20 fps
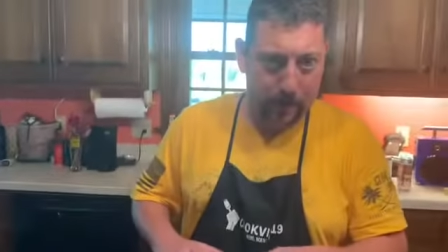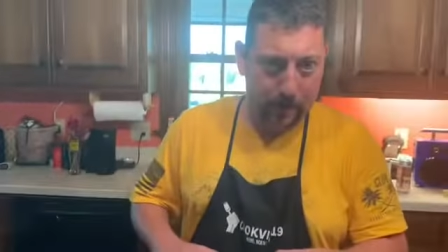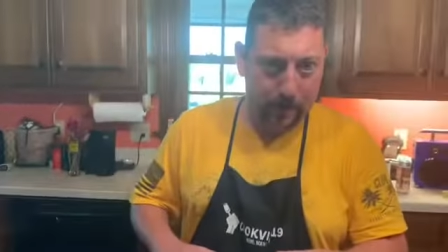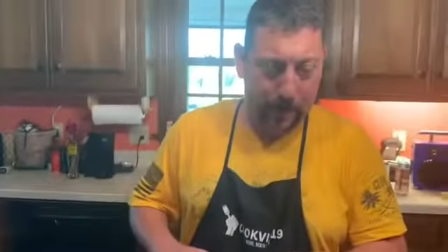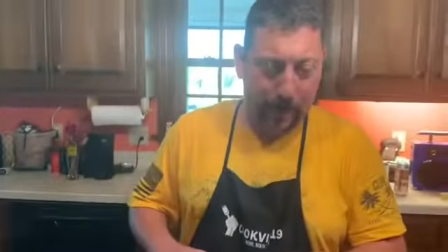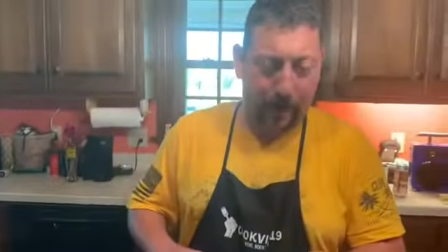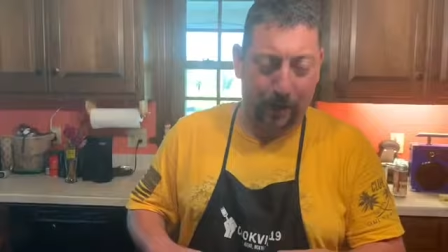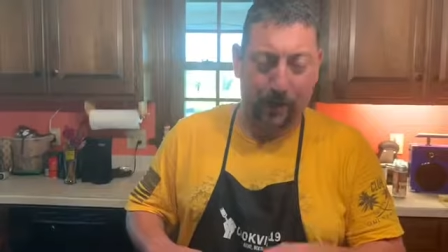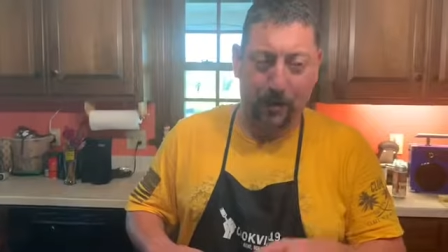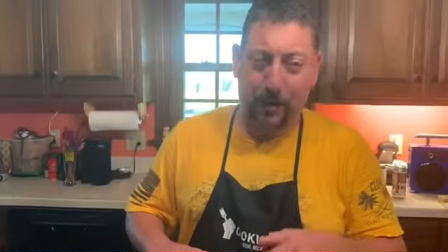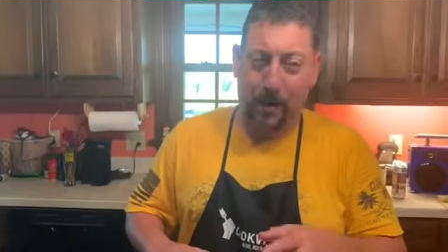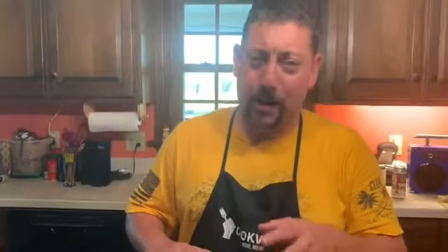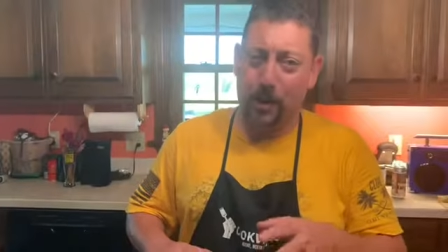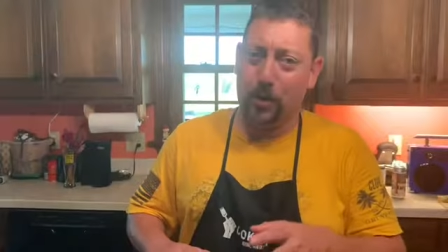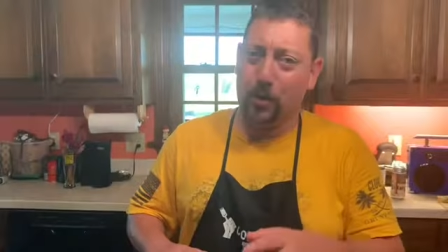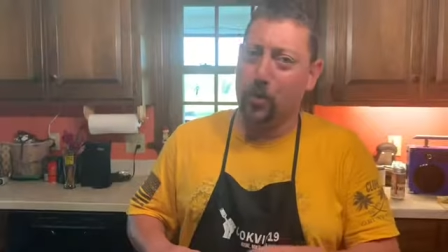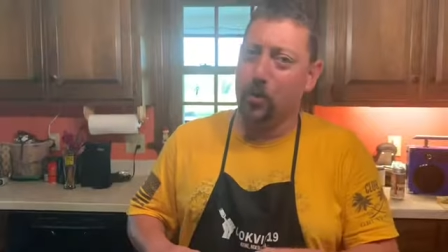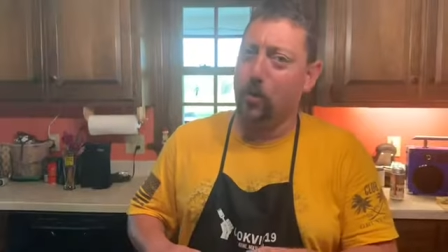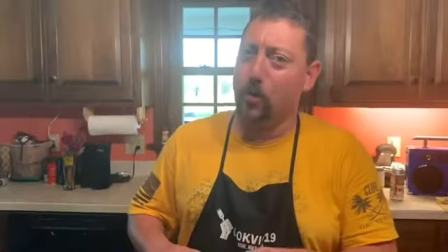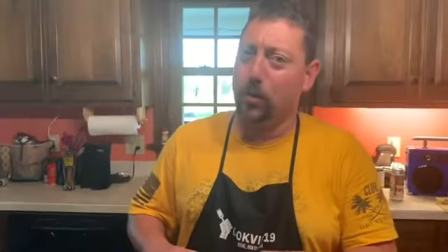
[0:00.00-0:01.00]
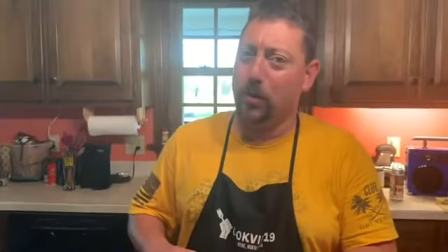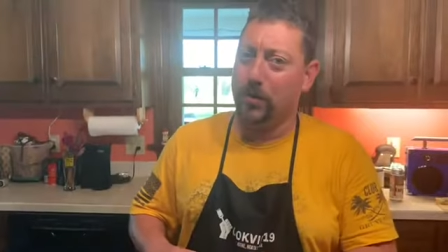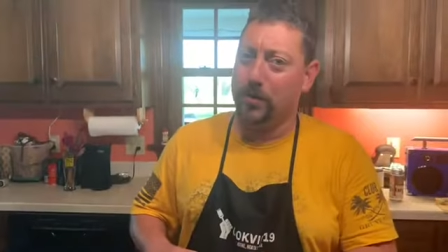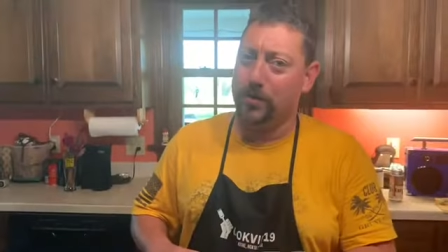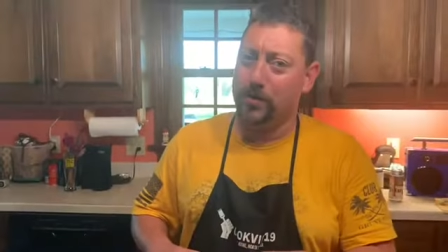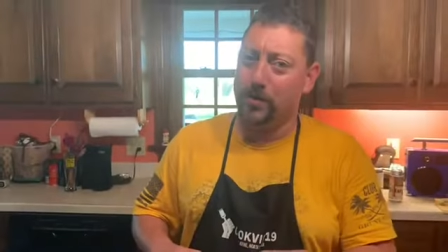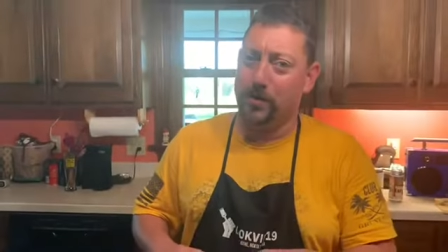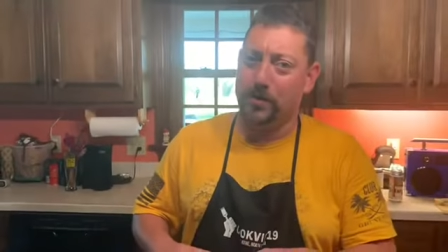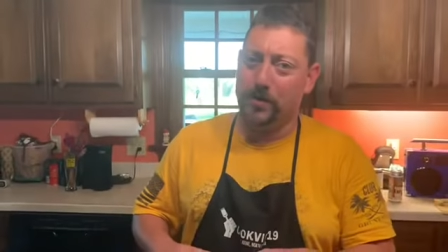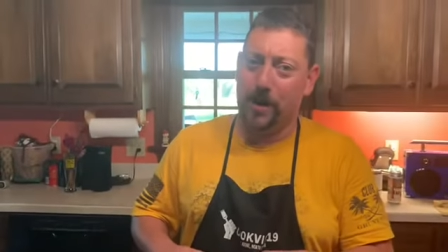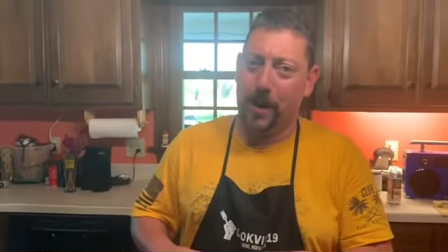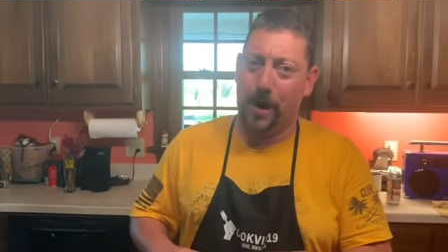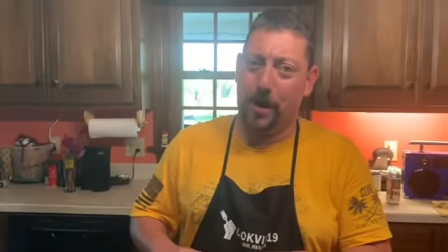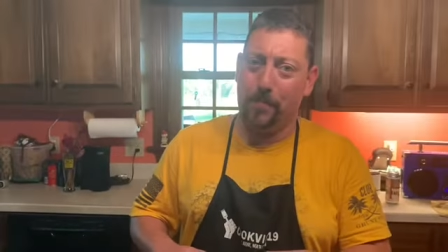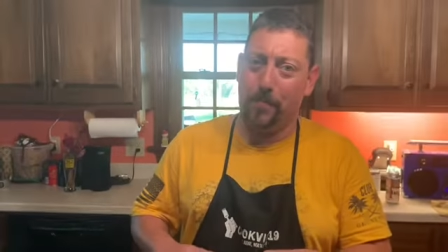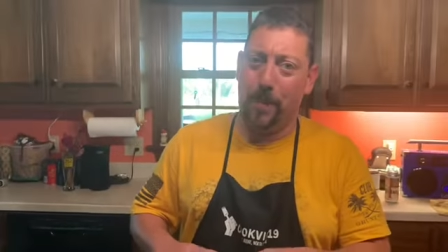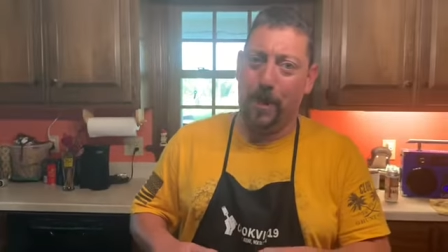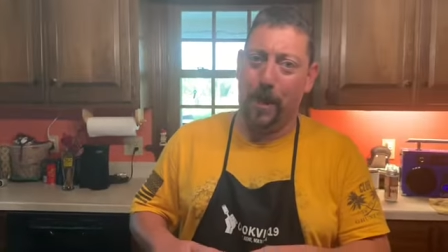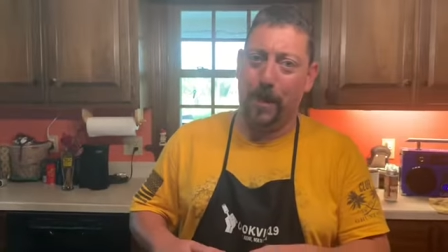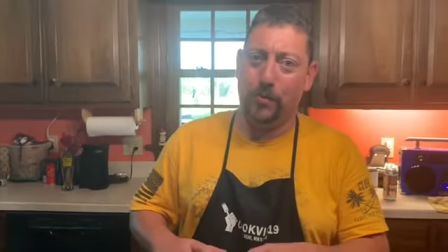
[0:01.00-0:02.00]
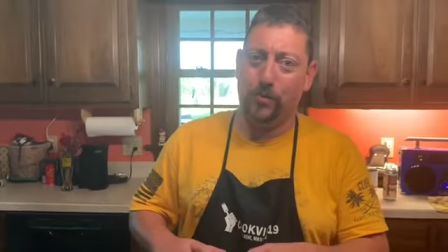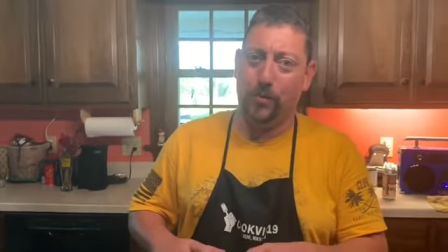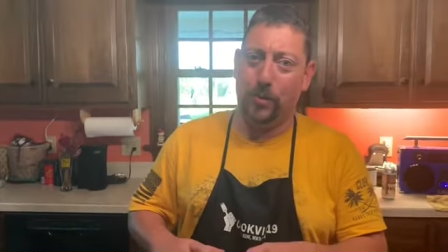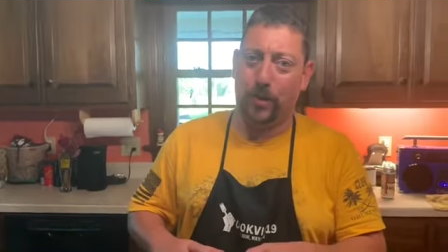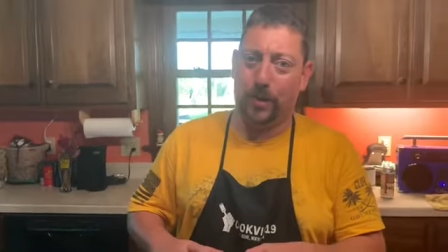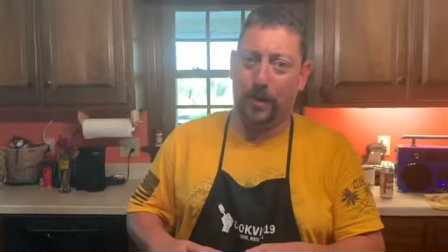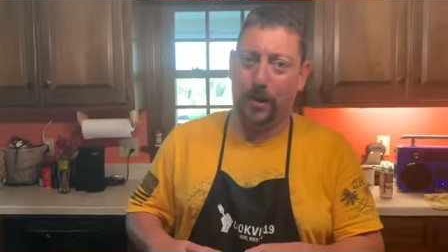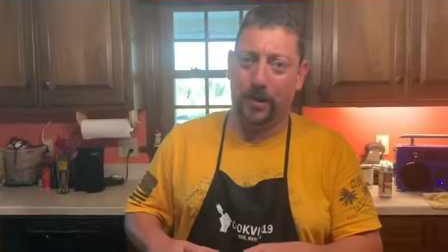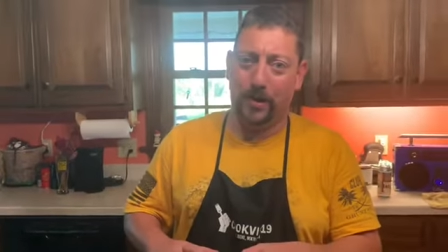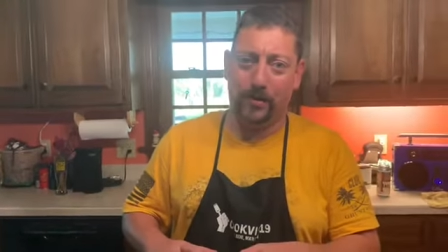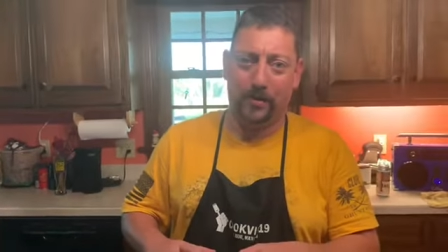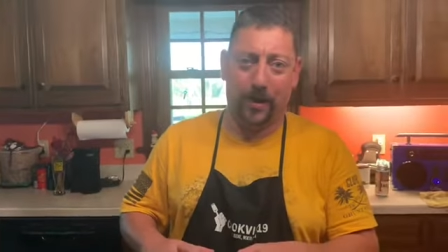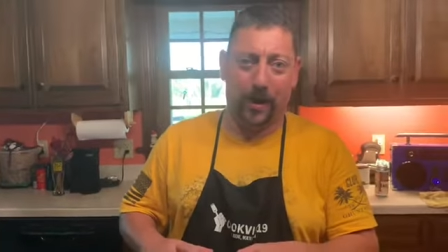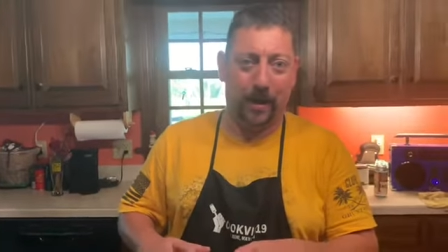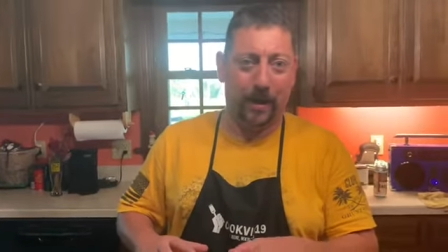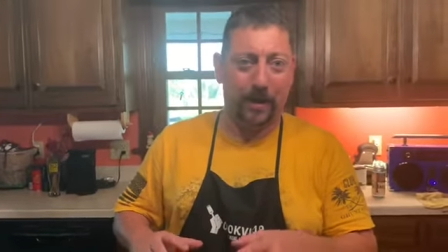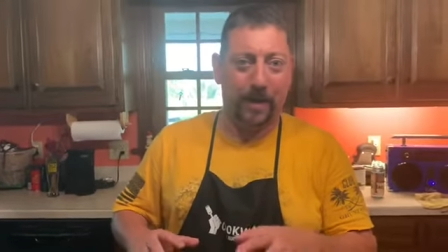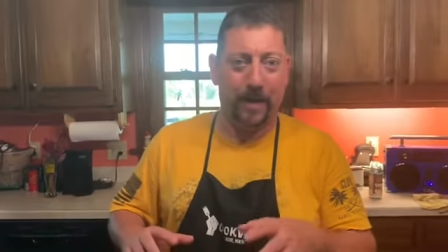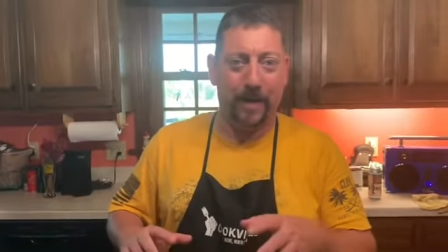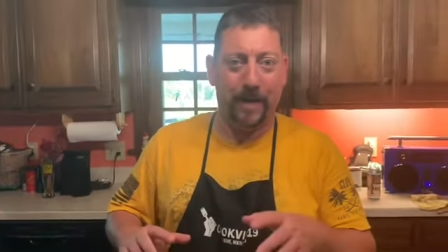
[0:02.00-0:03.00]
Now it's kind of cool because this guy, Patrick, he's like,